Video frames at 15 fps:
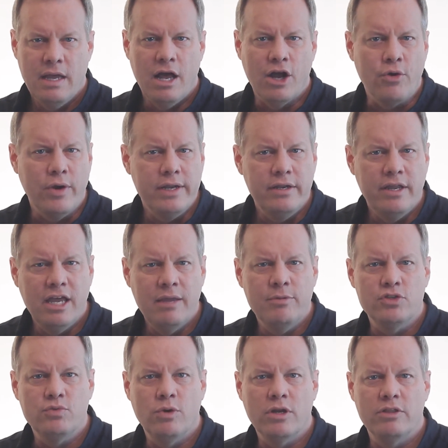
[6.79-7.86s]
A great name
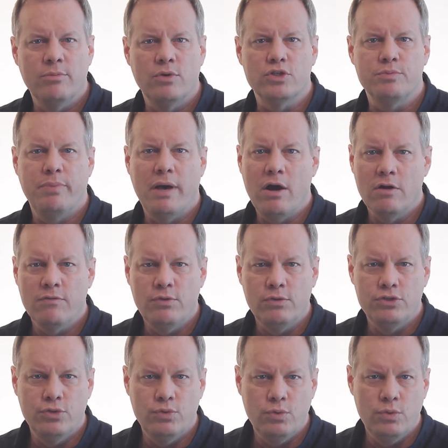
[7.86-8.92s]
is one of the most powerful
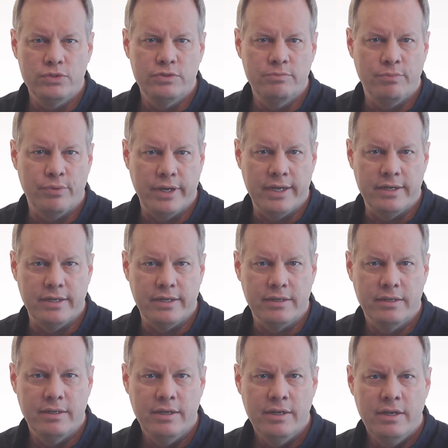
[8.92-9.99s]
tools in branding.
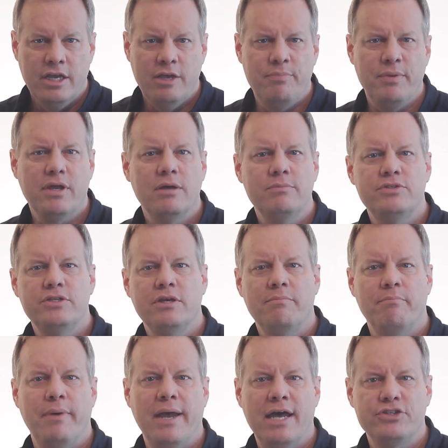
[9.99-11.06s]
It becomes the
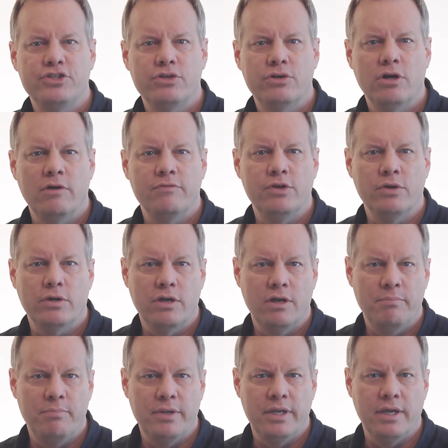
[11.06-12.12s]
ambassador of your
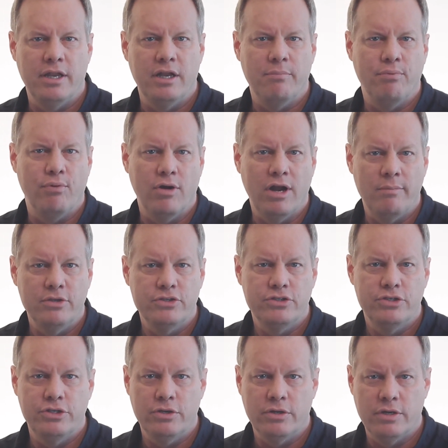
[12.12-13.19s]
company and a promise
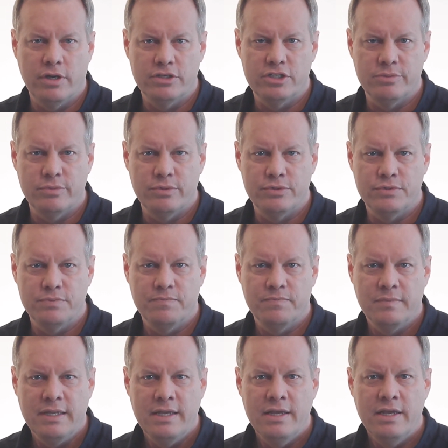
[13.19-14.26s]
to your customers.
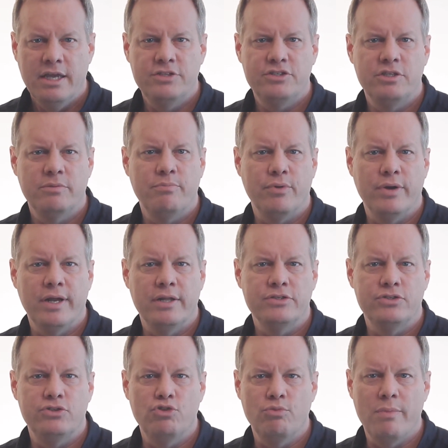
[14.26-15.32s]
It's the
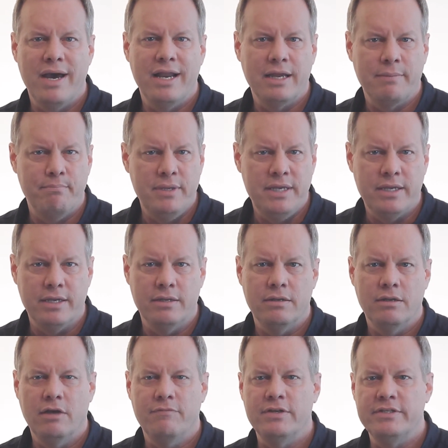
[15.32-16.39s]
brand's mnemonic
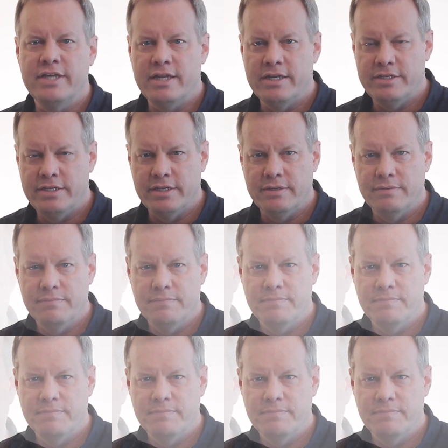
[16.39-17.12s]
beacon of identity.